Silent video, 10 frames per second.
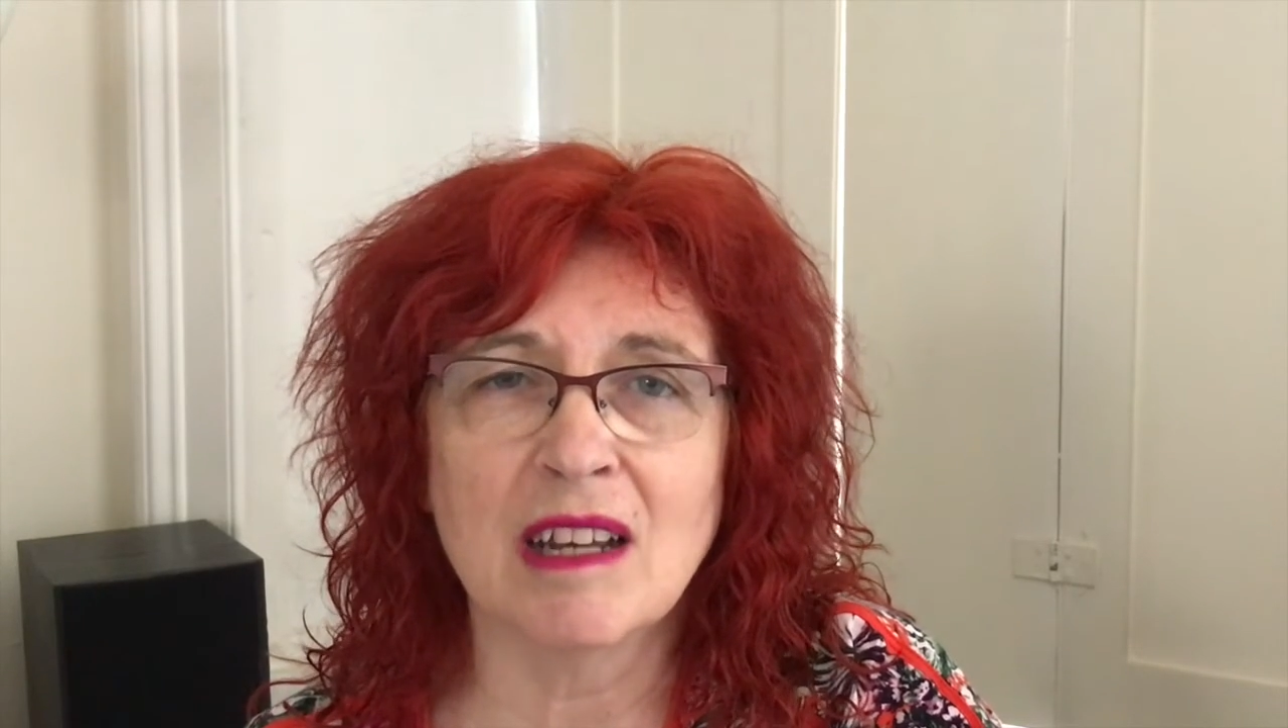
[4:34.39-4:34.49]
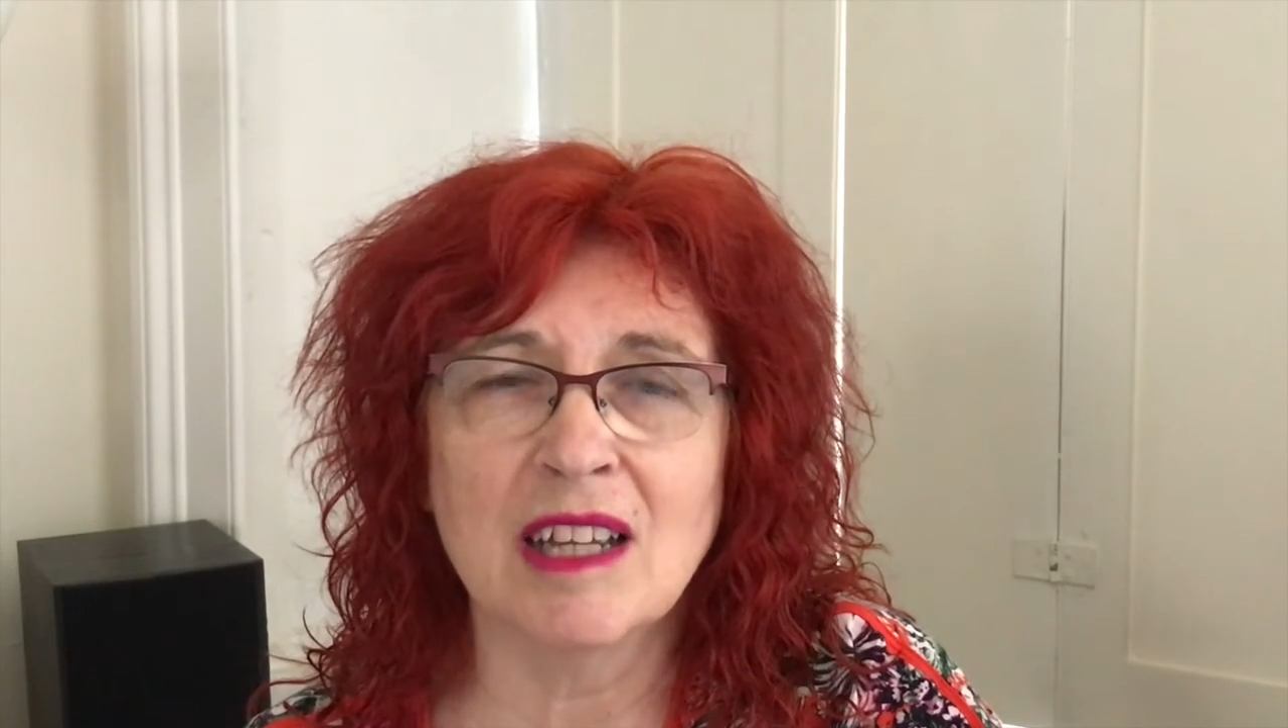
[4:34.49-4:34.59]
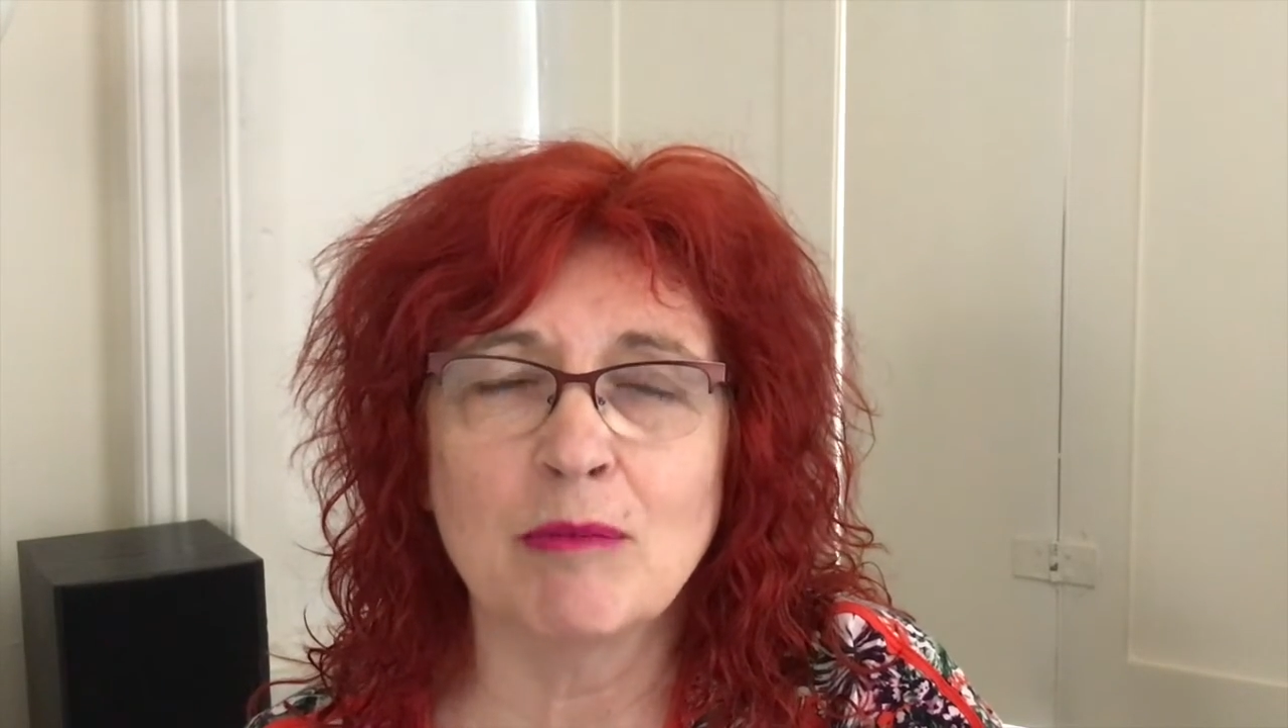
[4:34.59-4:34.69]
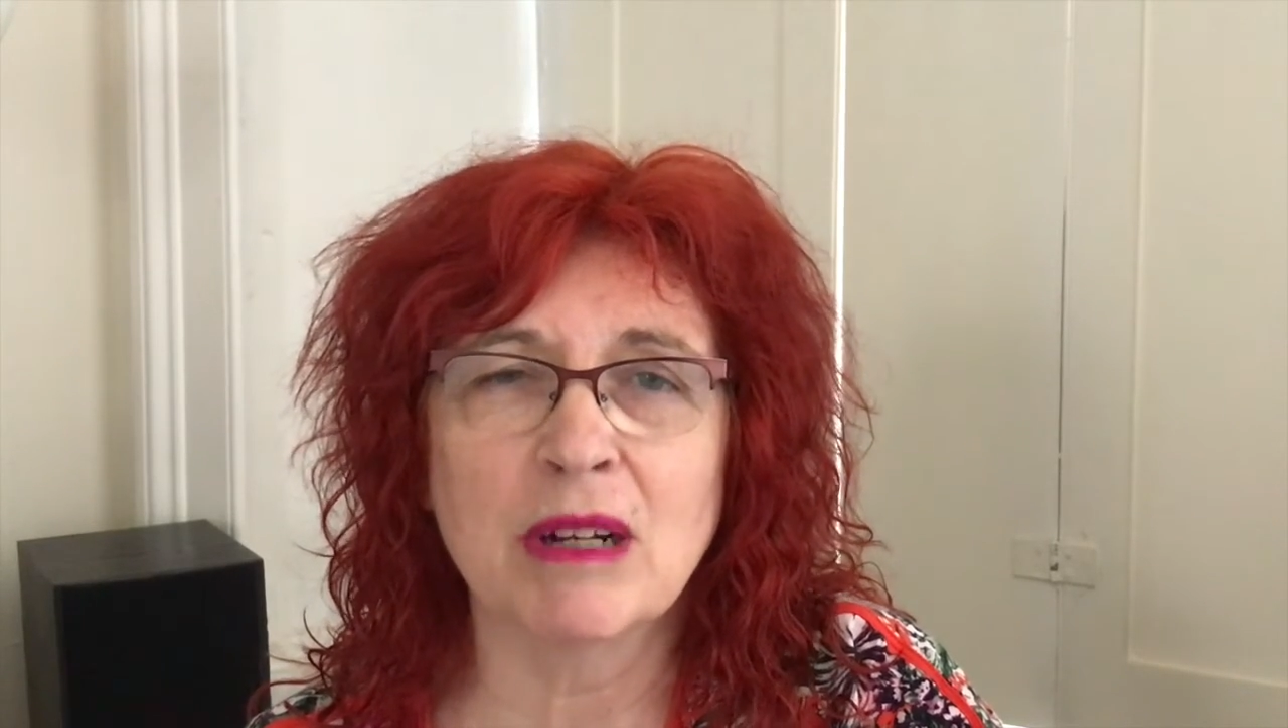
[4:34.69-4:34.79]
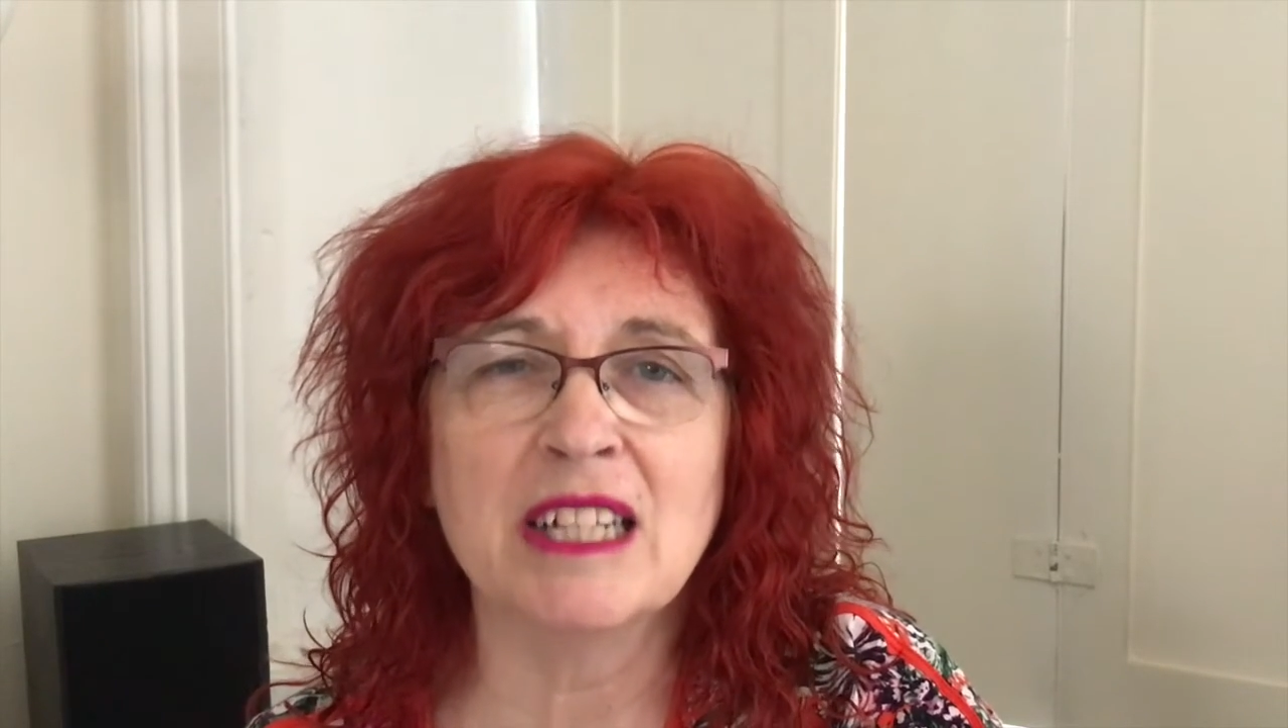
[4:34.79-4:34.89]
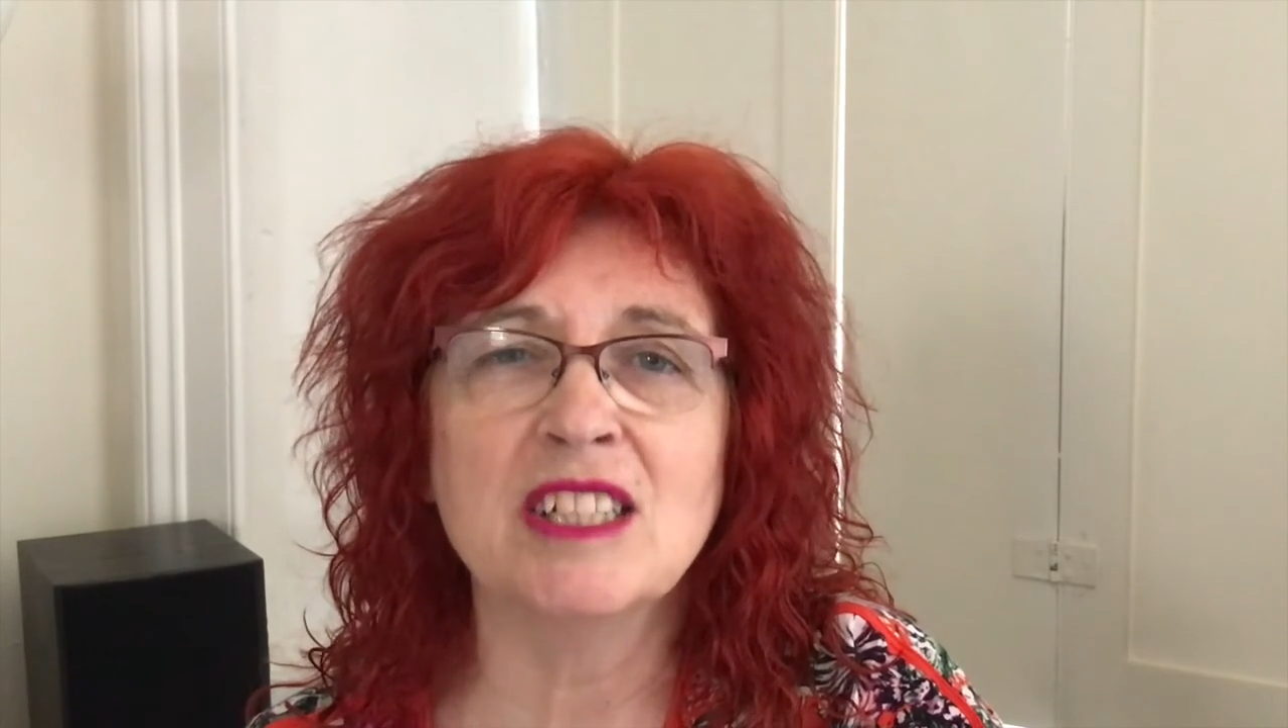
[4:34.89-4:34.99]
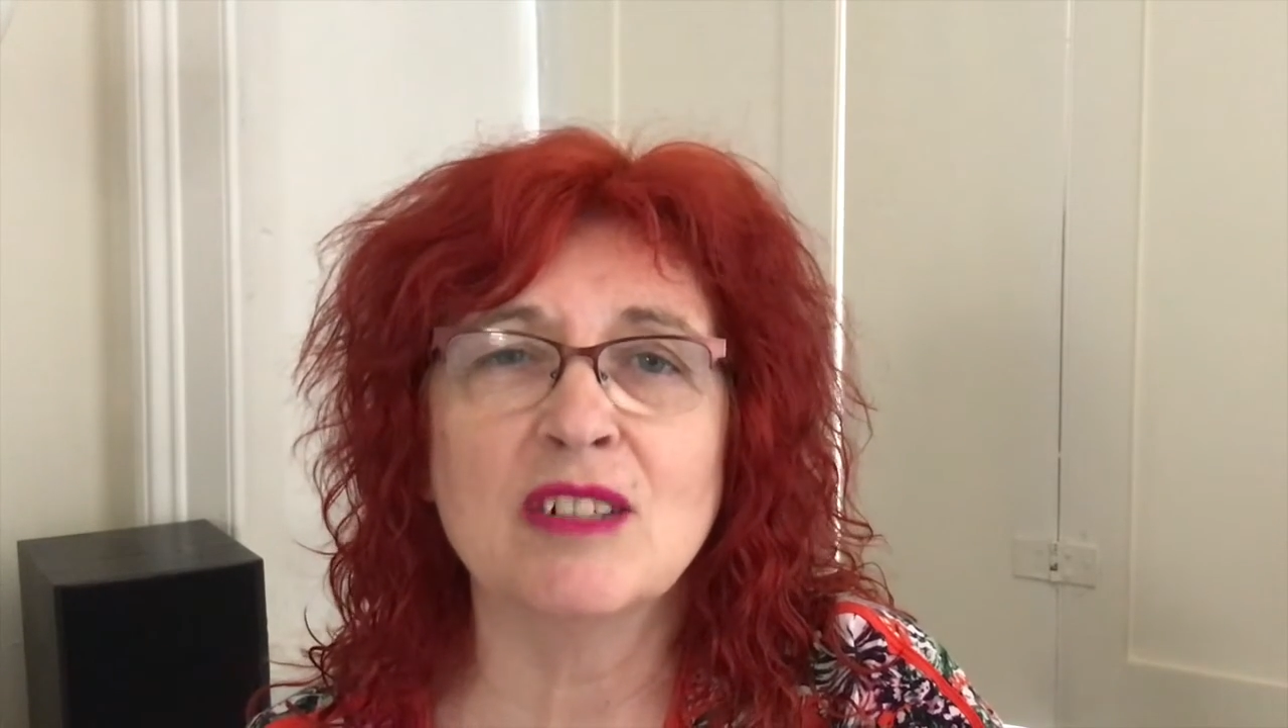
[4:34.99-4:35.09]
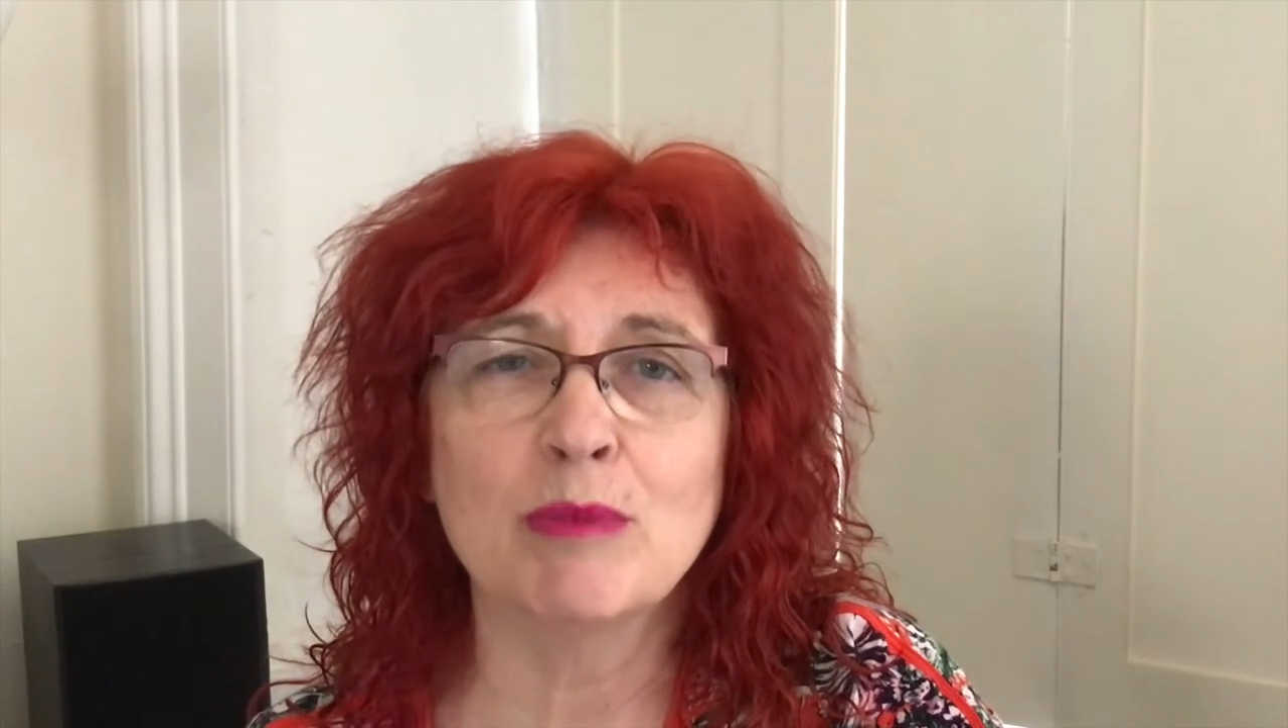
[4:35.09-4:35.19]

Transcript: I had plenty of